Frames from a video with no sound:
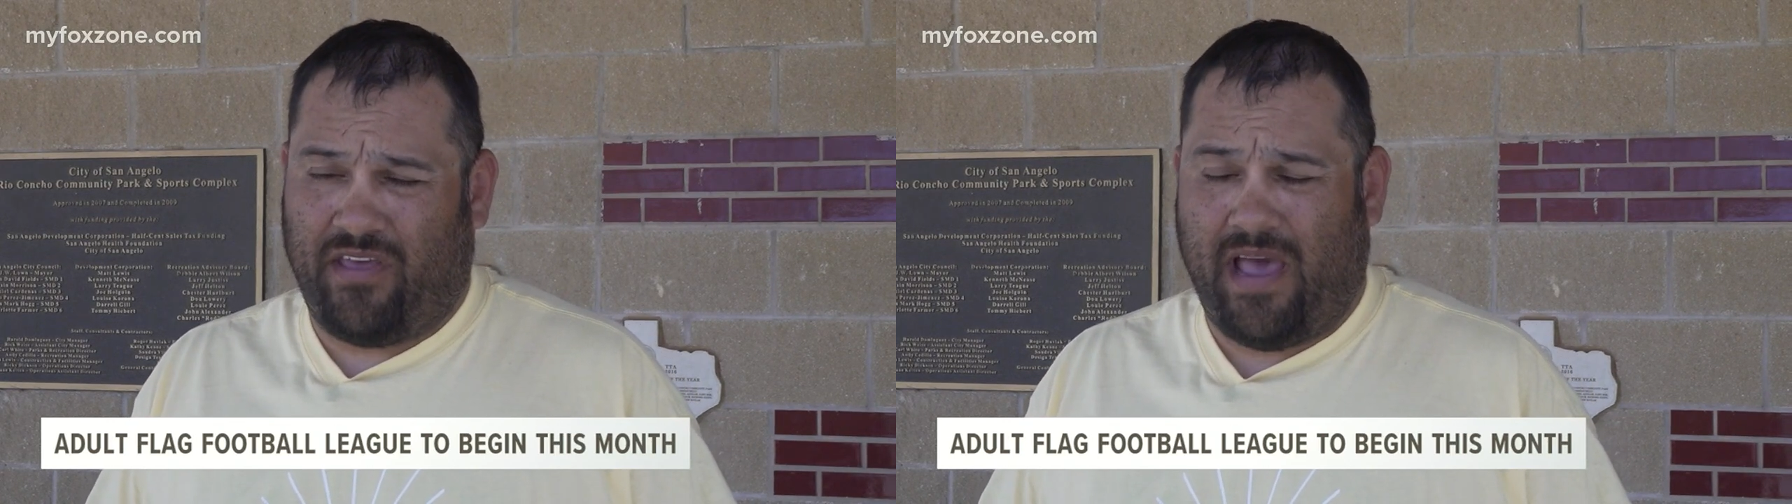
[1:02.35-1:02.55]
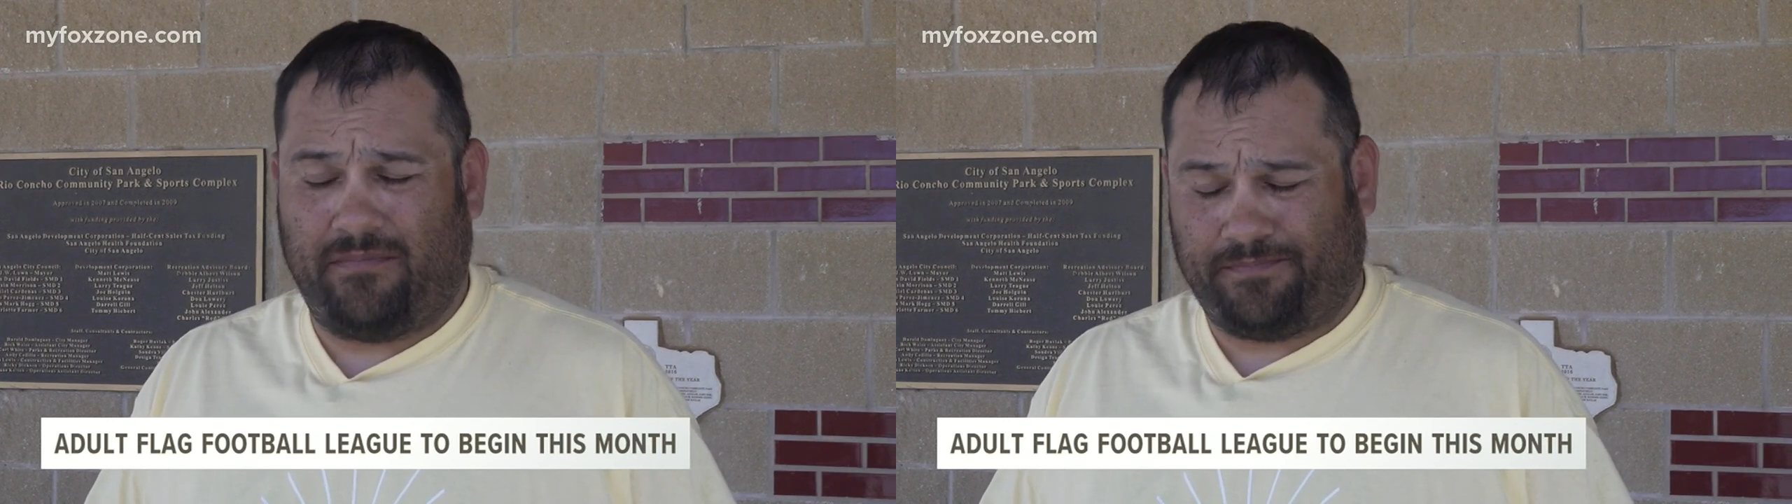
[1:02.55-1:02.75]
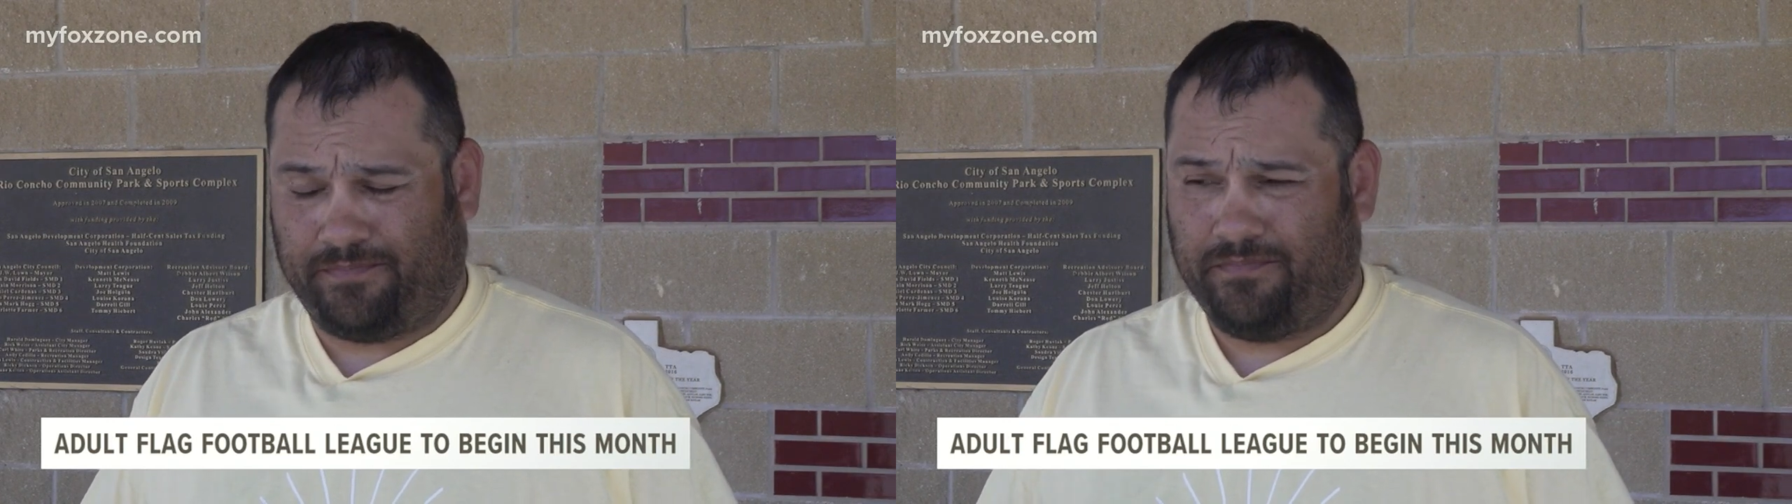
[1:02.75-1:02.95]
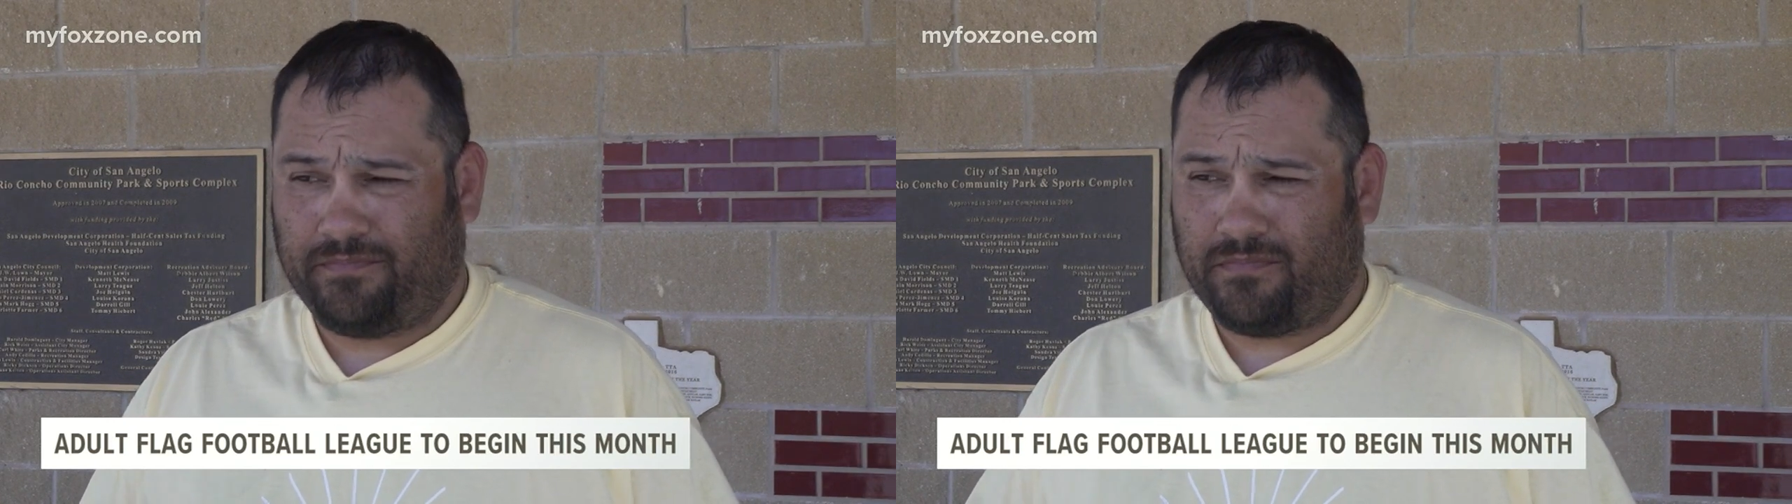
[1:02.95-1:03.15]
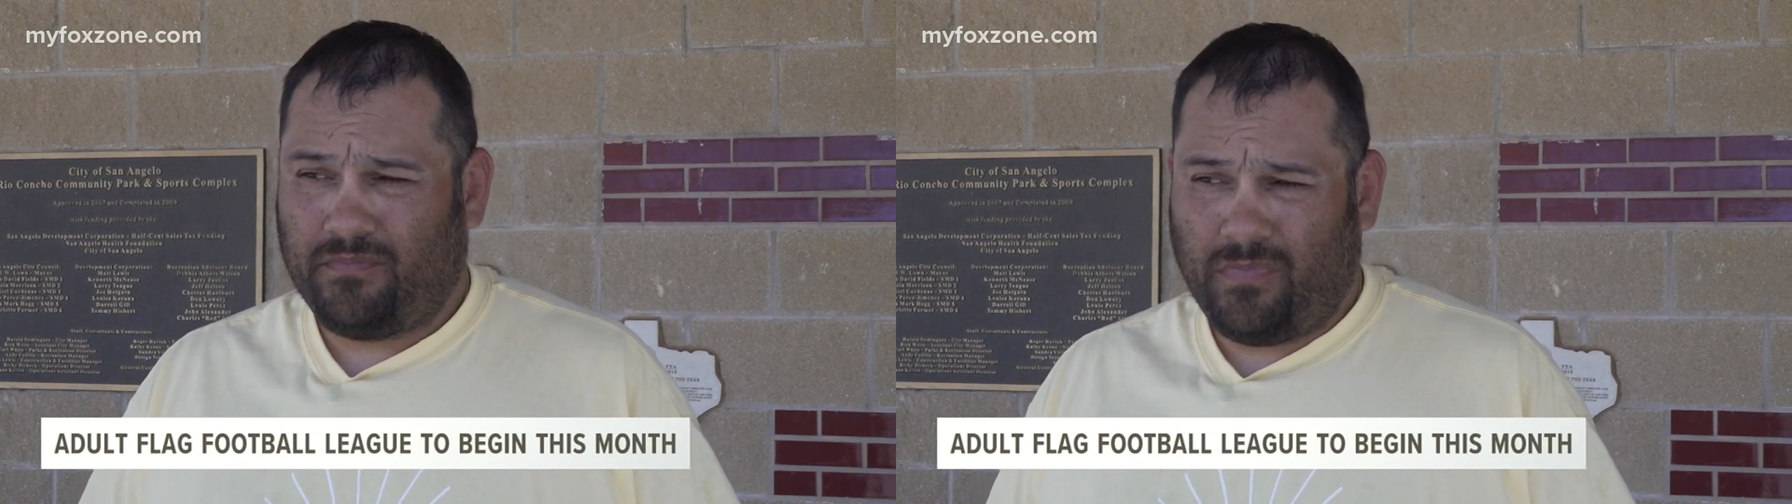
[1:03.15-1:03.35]
that,
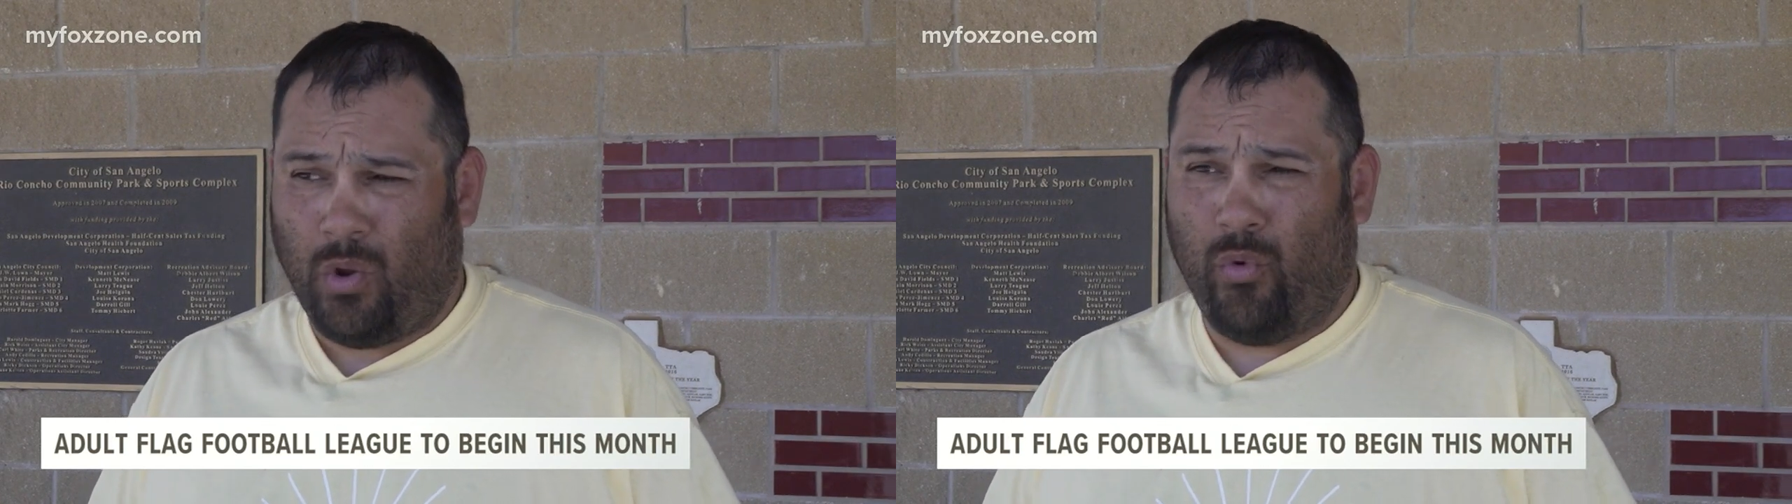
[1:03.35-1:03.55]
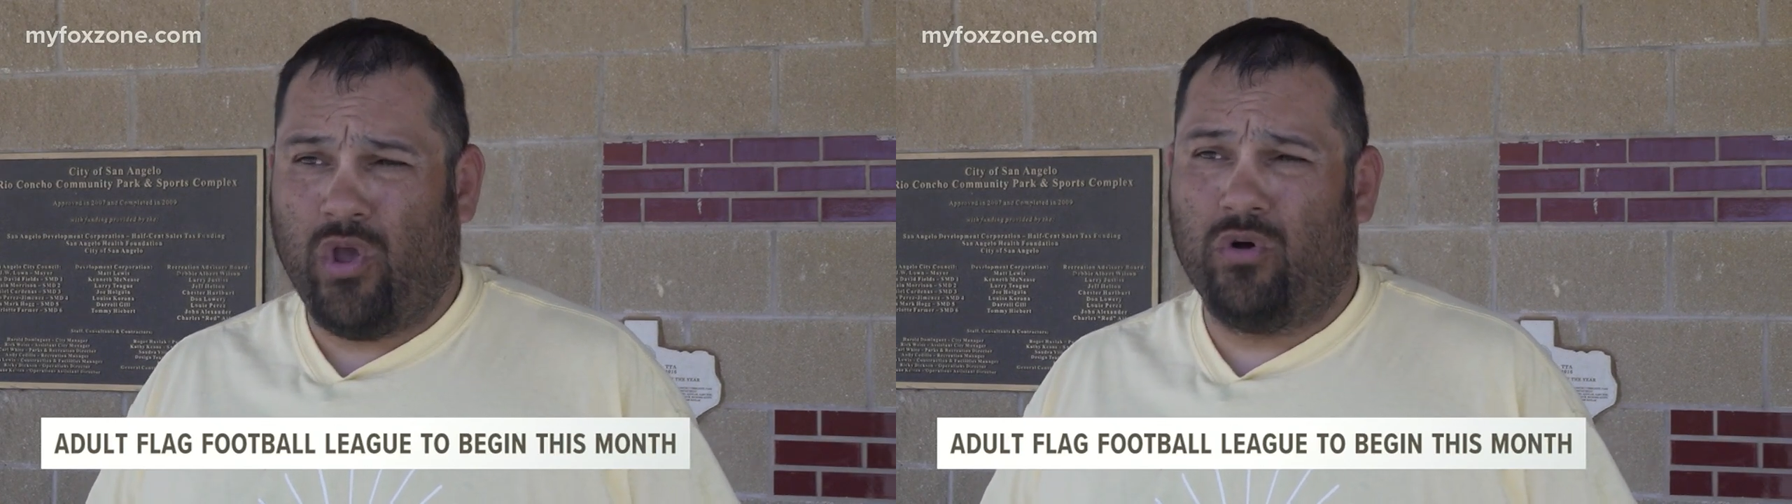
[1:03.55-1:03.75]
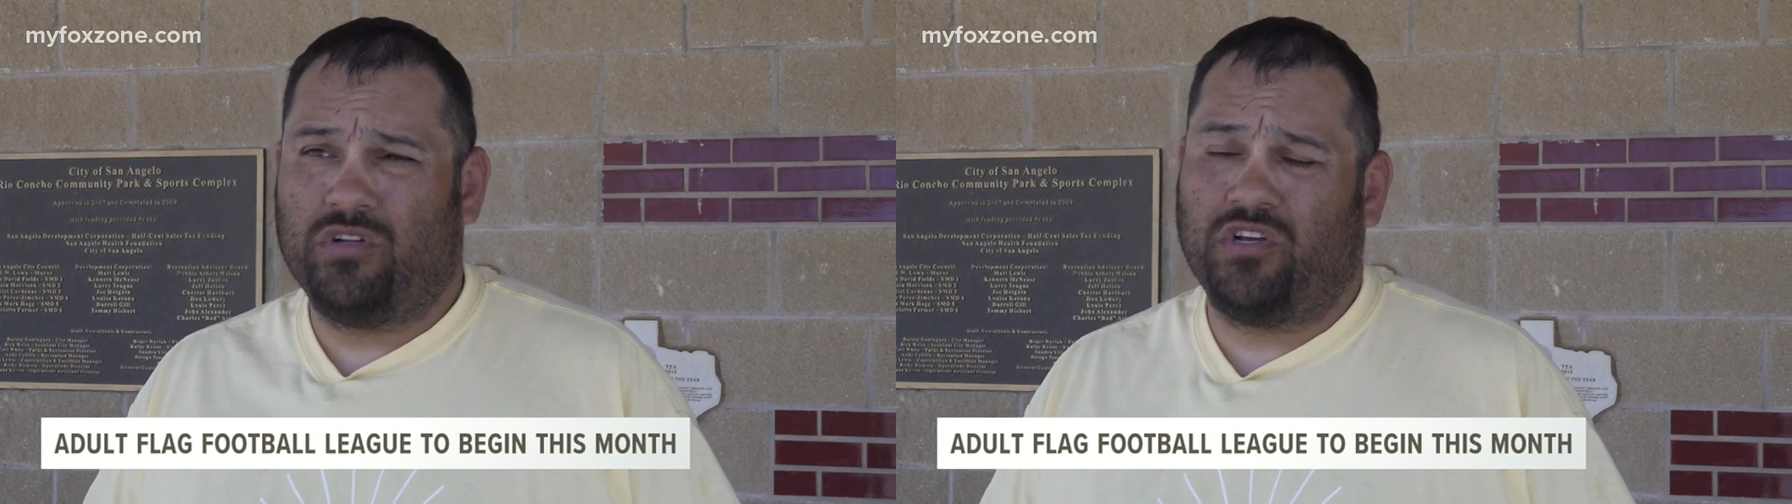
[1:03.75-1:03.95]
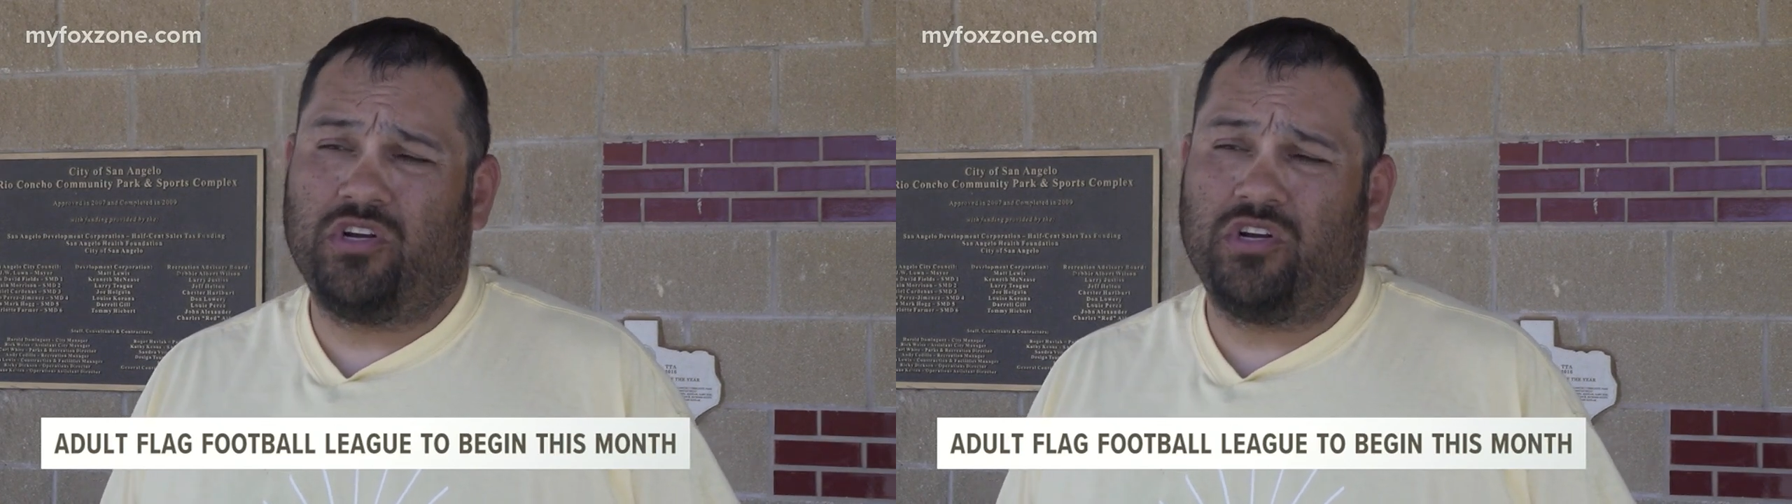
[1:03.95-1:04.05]
we go into a